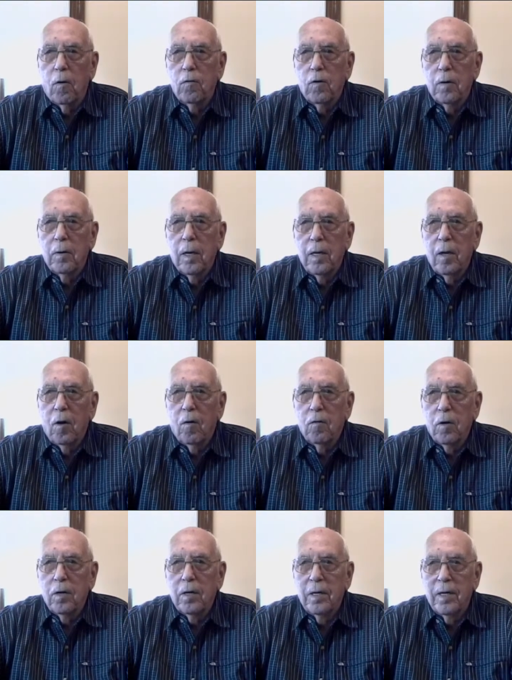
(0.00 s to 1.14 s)

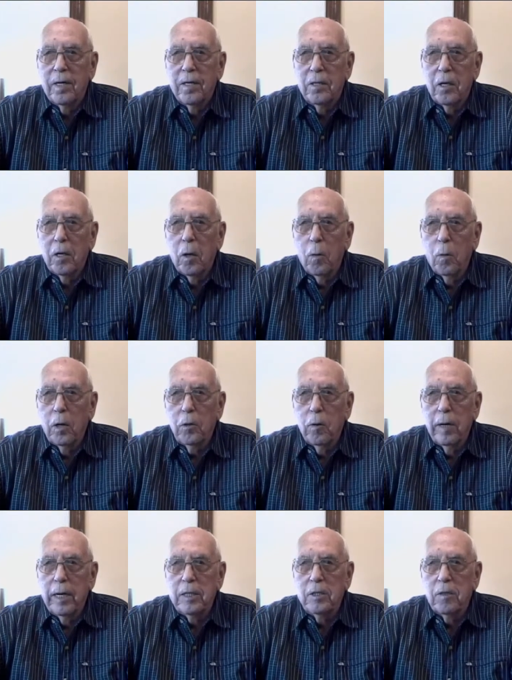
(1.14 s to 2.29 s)
over the lower
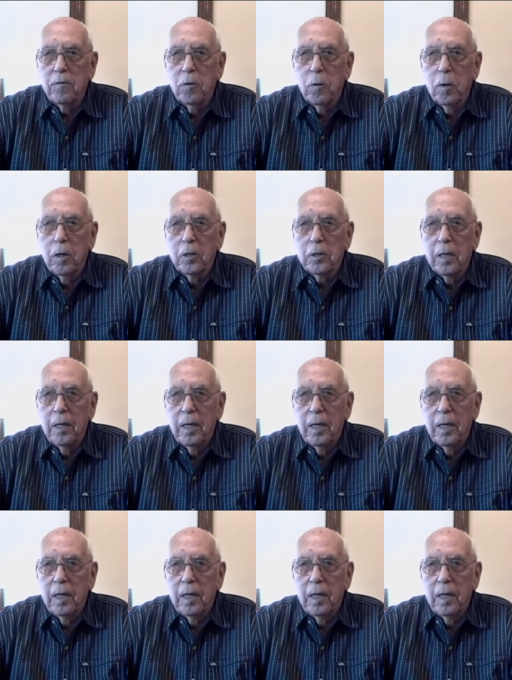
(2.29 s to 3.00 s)
grades, of mm-hmm. course,